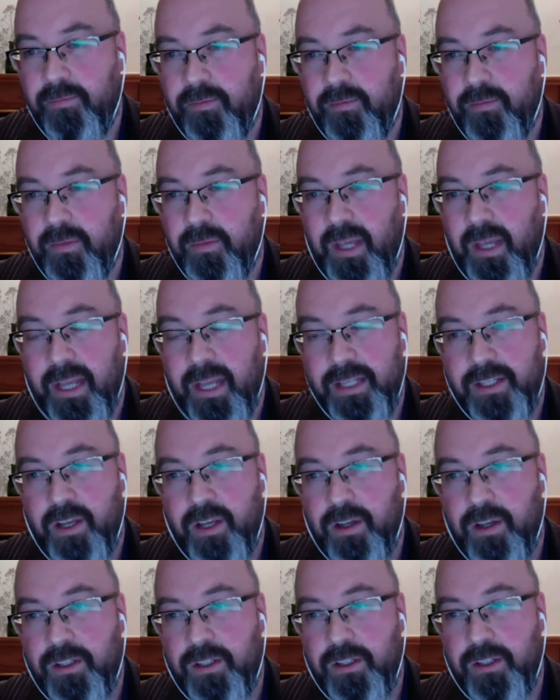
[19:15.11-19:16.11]
It's
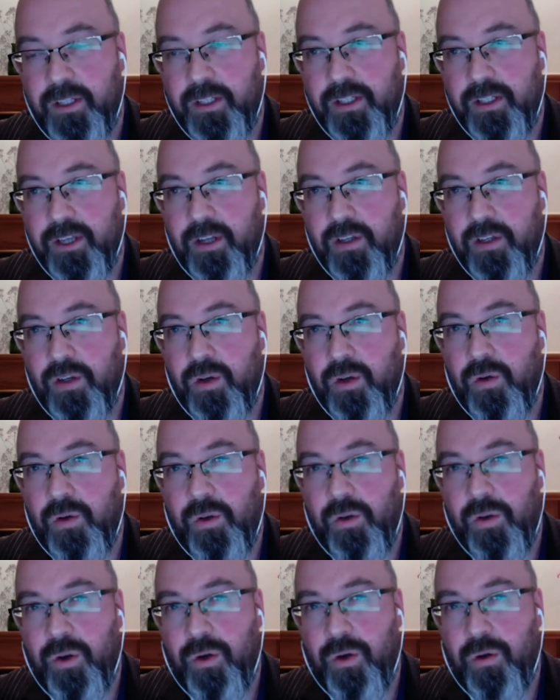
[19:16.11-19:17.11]
not who you
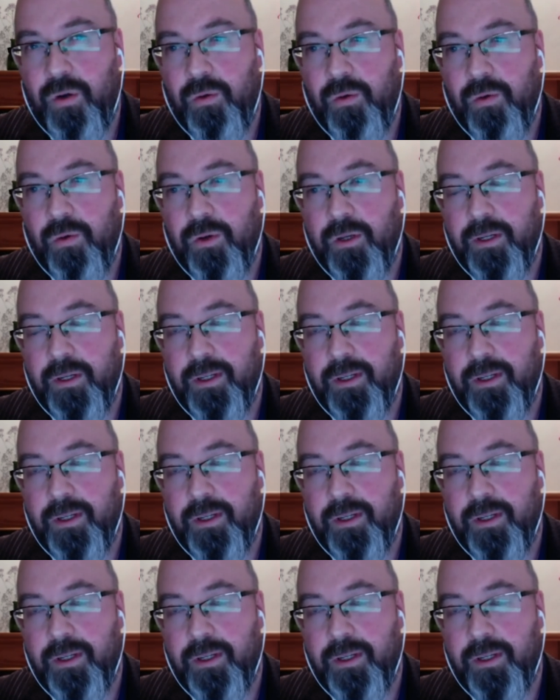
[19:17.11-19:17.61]
know,